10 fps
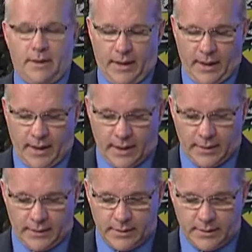
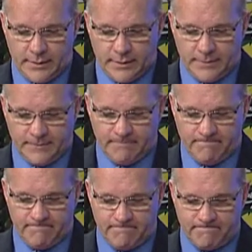And
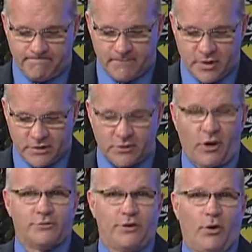it
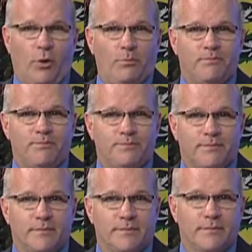starts at home.
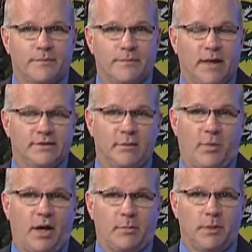That's the
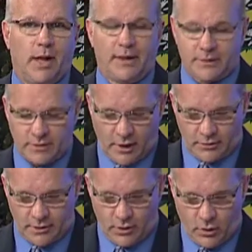bottom line. It
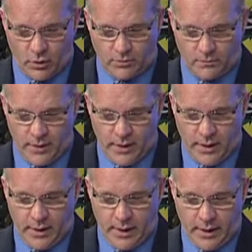starts at home.
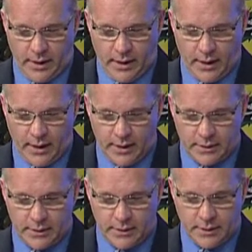
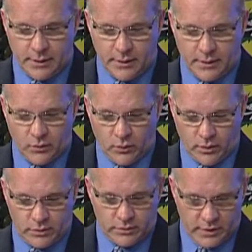And
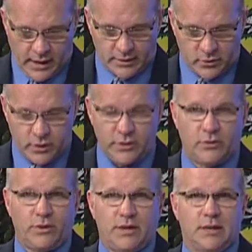we, yes, we
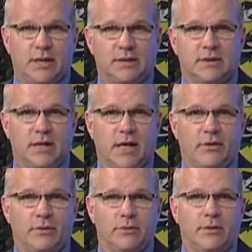do need to get
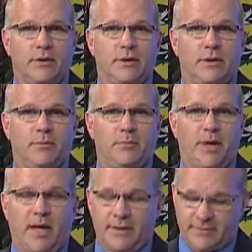together,
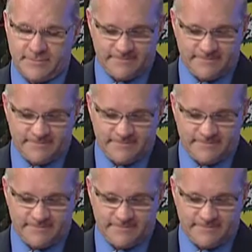but